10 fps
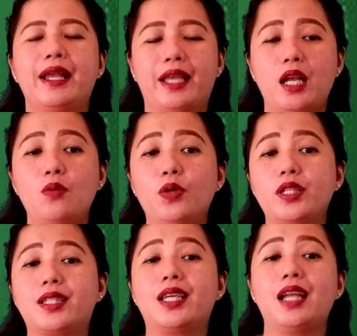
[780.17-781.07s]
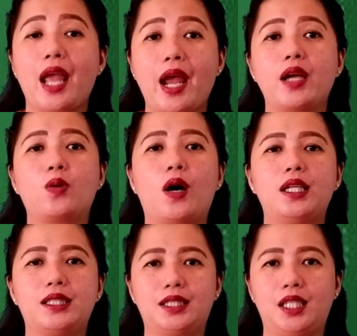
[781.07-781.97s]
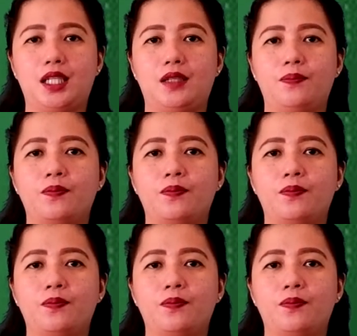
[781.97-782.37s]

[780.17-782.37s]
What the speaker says: can worsen air quality,